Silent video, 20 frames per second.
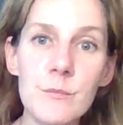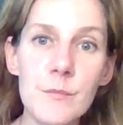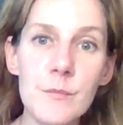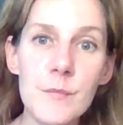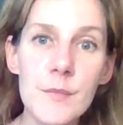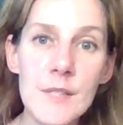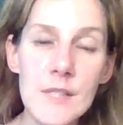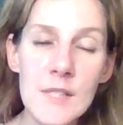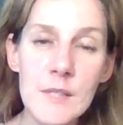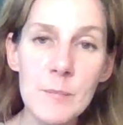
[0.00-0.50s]

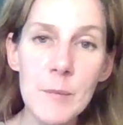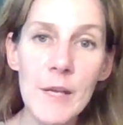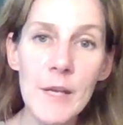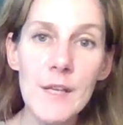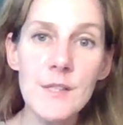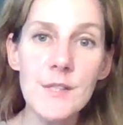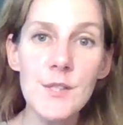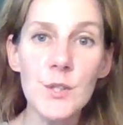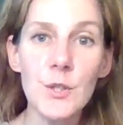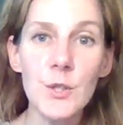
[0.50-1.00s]

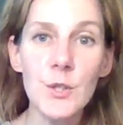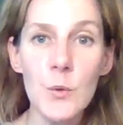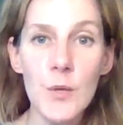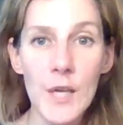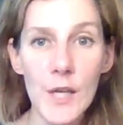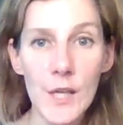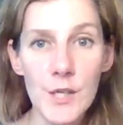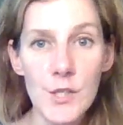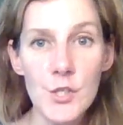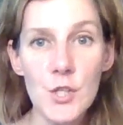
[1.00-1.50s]
space or
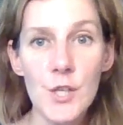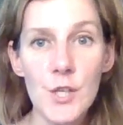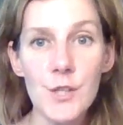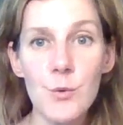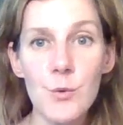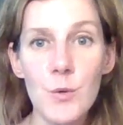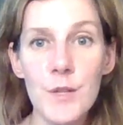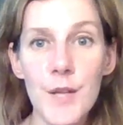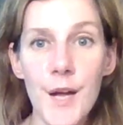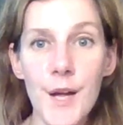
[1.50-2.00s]
location
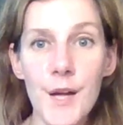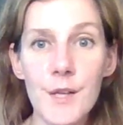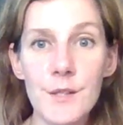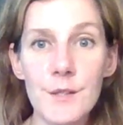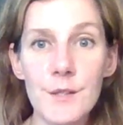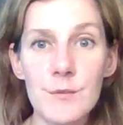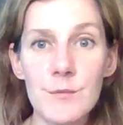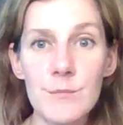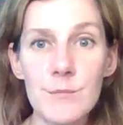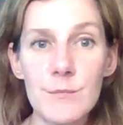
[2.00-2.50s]
or that
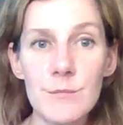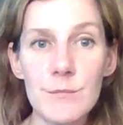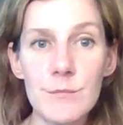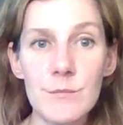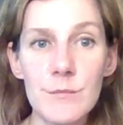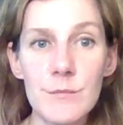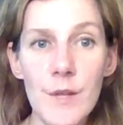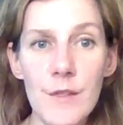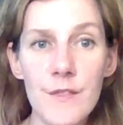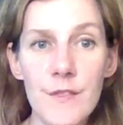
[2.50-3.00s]

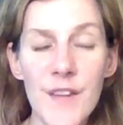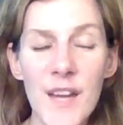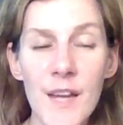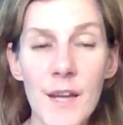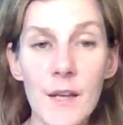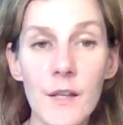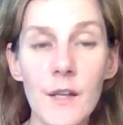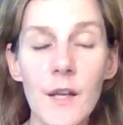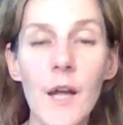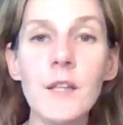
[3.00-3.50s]

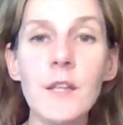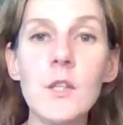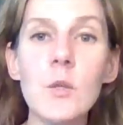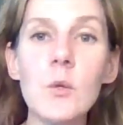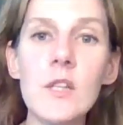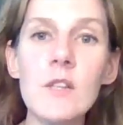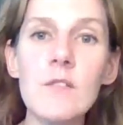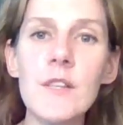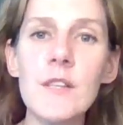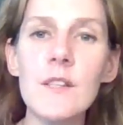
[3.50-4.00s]
thing. And you
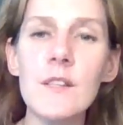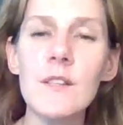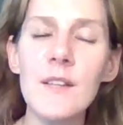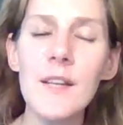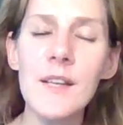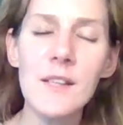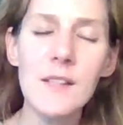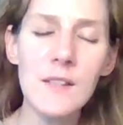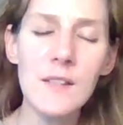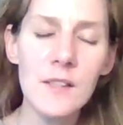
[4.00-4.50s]
even
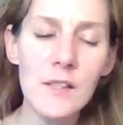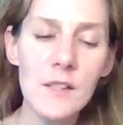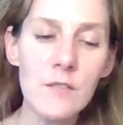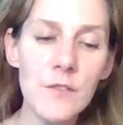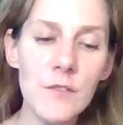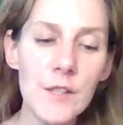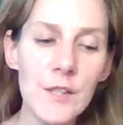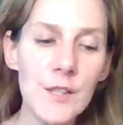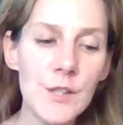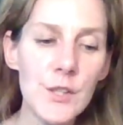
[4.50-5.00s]
like,
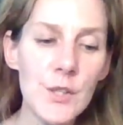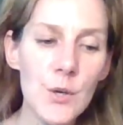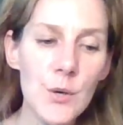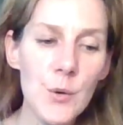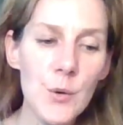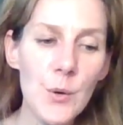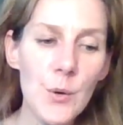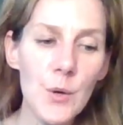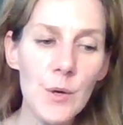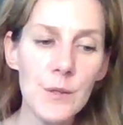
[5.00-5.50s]
even in your
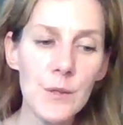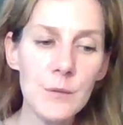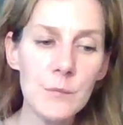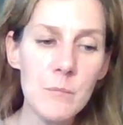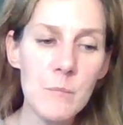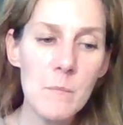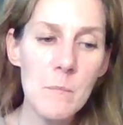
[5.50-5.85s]
whole,